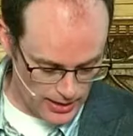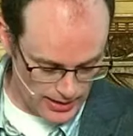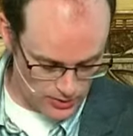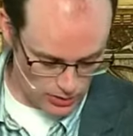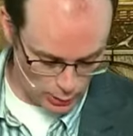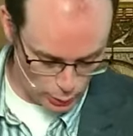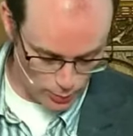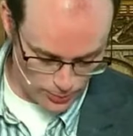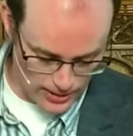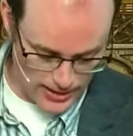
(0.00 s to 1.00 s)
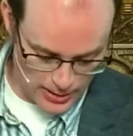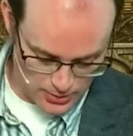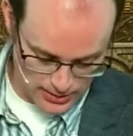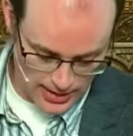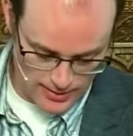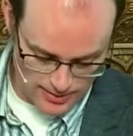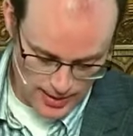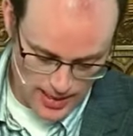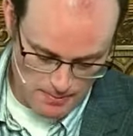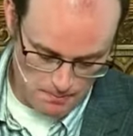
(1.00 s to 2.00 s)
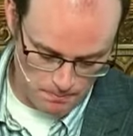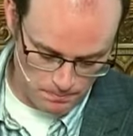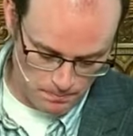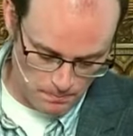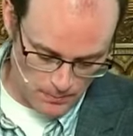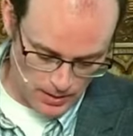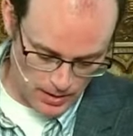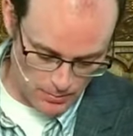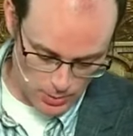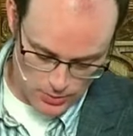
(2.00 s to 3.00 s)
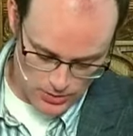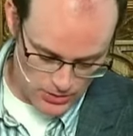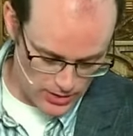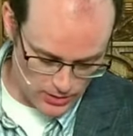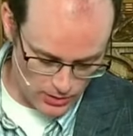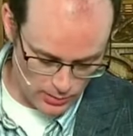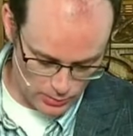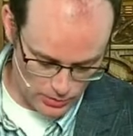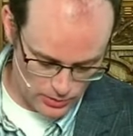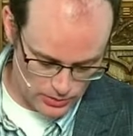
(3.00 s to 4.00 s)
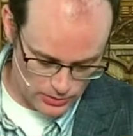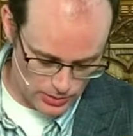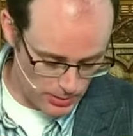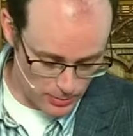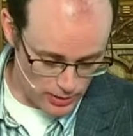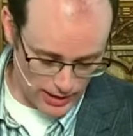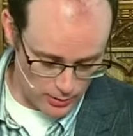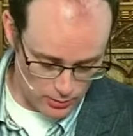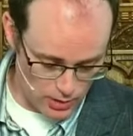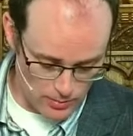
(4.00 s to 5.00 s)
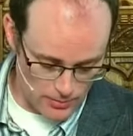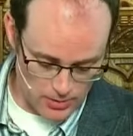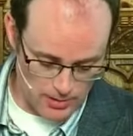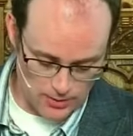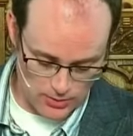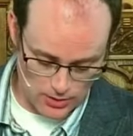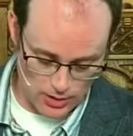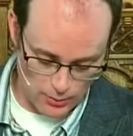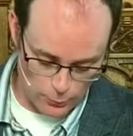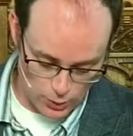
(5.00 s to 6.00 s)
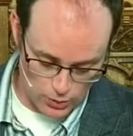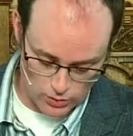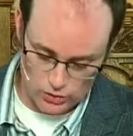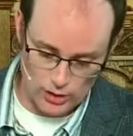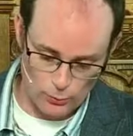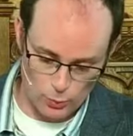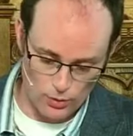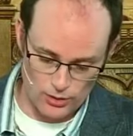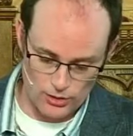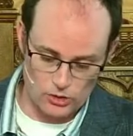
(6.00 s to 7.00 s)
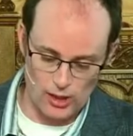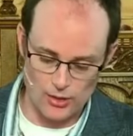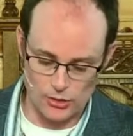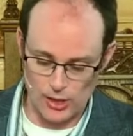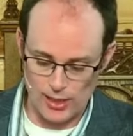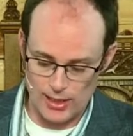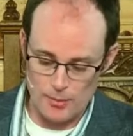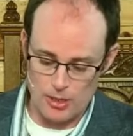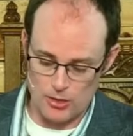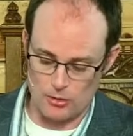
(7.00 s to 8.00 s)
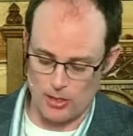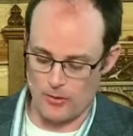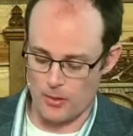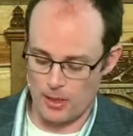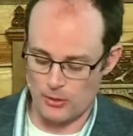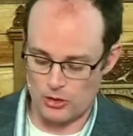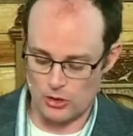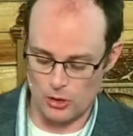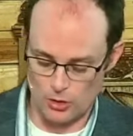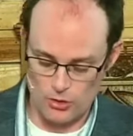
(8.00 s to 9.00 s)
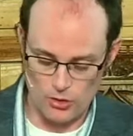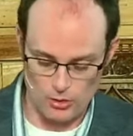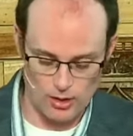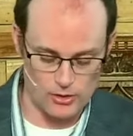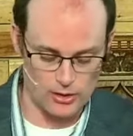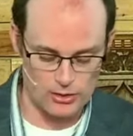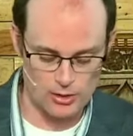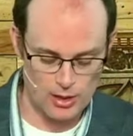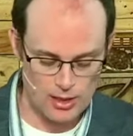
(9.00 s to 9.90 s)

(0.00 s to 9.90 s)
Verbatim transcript: lest the Lord break out against them. And Moses said to the Lord, The people cannot come up to Mount Sinai, for you yourself warned us, saying, Set limits around the mountain and consecrate it.